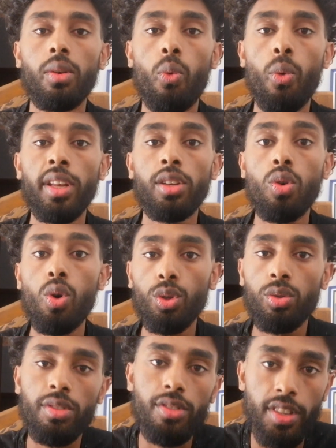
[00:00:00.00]
when you go
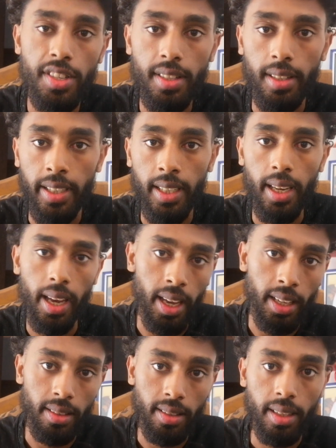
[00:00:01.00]
to Interestly
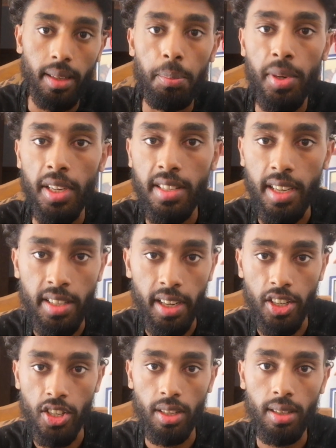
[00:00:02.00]
and picks a
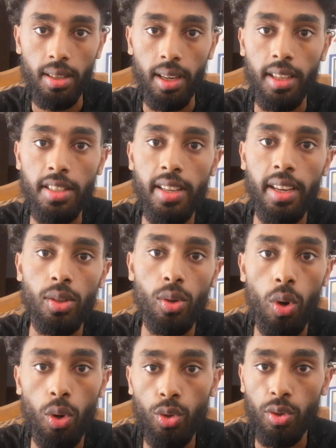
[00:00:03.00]
section, let's say you
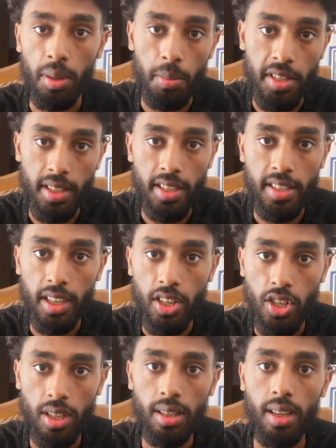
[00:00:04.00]
go to the business
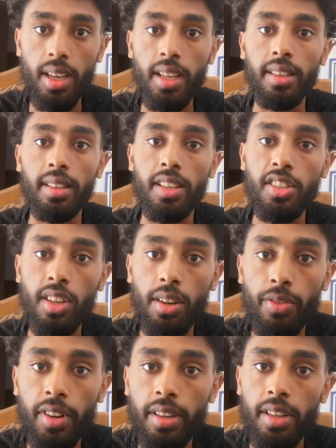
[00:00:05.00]
section, the
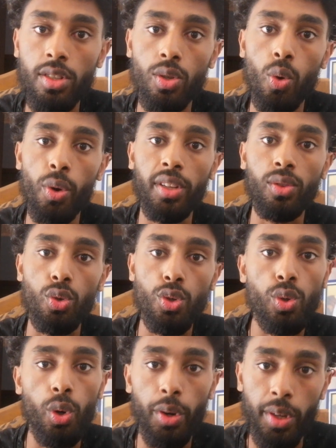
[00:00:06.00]
server is going to
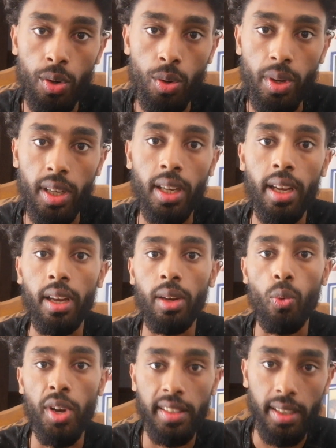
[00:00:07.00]
store you in
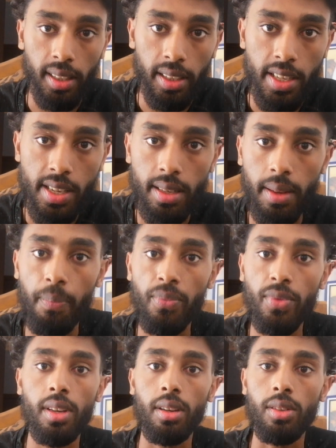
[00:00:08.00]
a waiting list.
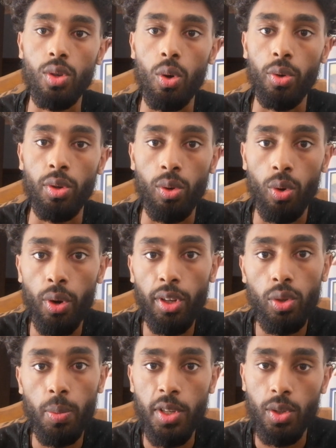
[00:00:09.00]
So you're
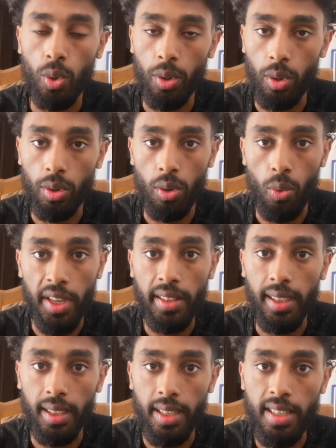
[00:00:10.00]
going to be stored on the
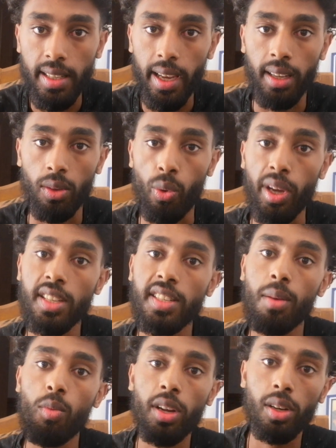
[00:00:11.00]
waiting list, and when
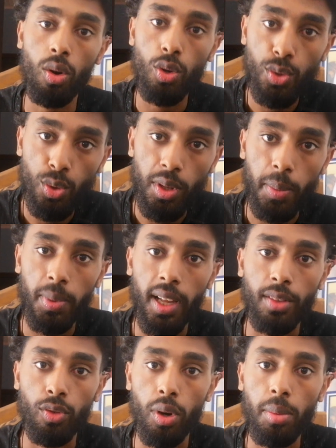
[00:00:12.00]
someone goes to the
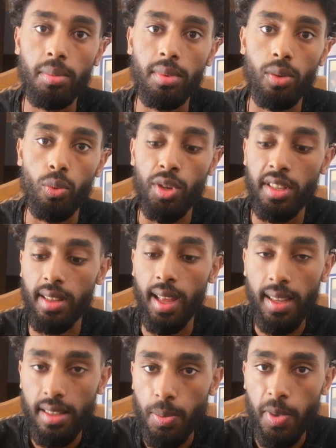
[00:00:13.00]
platform with
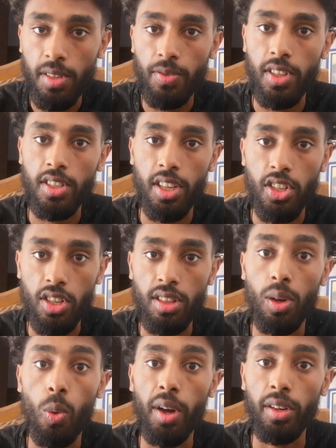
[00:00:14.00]
that specific
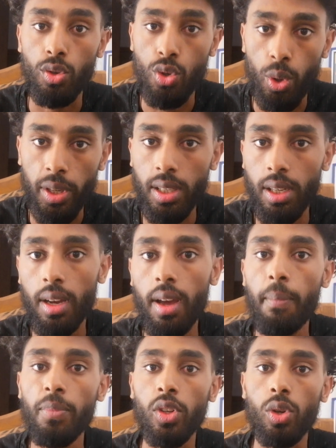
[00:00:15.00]
section, the one you joined,
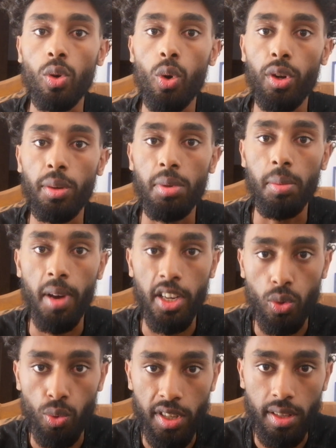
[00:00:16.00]
you're going to be
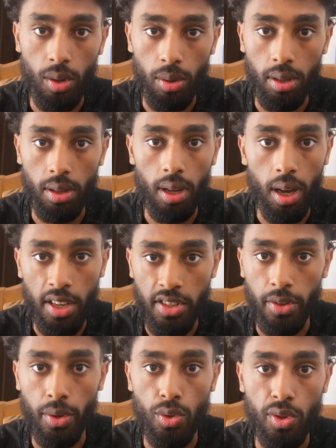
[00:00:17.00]
matched with the
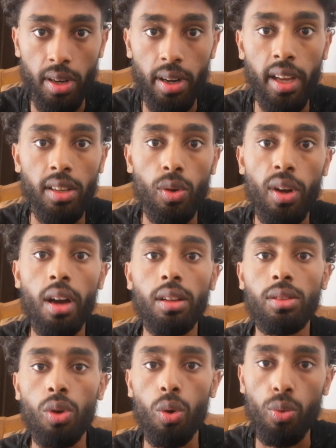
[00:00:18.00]
other user and you
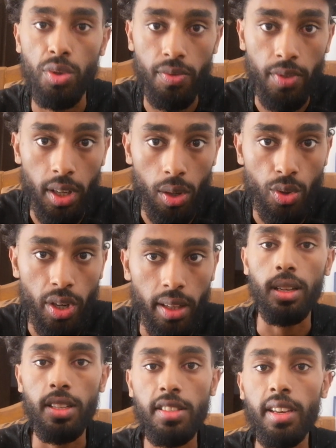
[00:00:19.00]
can talk with video
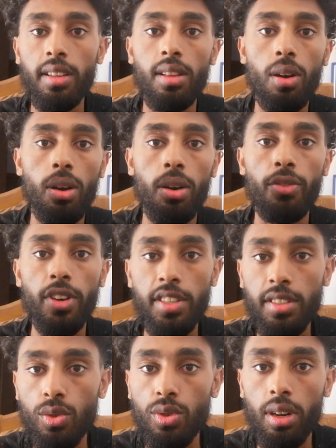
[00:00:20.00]
chat. Let's say the
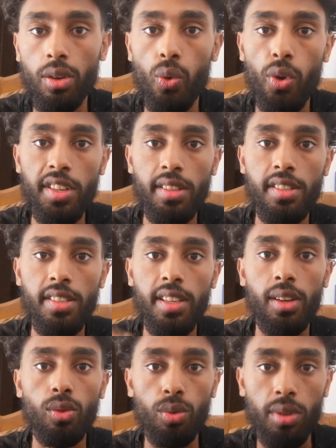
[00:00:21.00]
first user request is
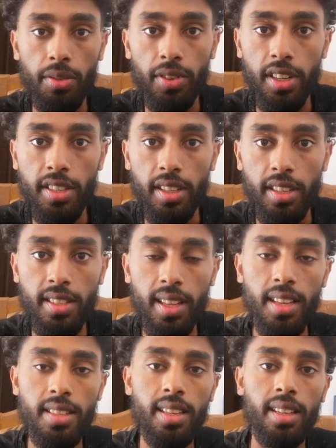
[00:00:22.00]
sent to the first
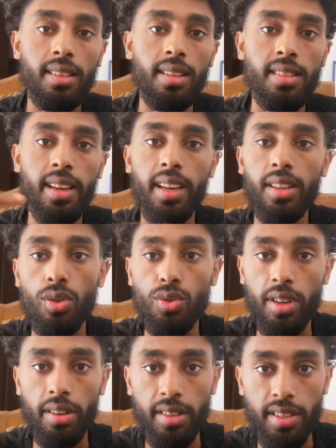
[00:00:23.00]
instance and the second
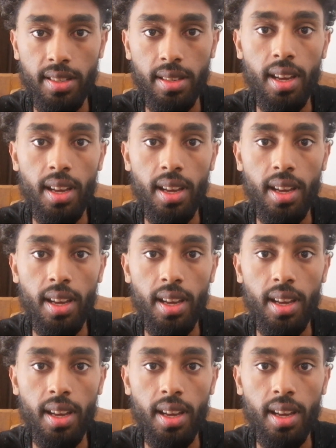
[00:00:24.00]
user is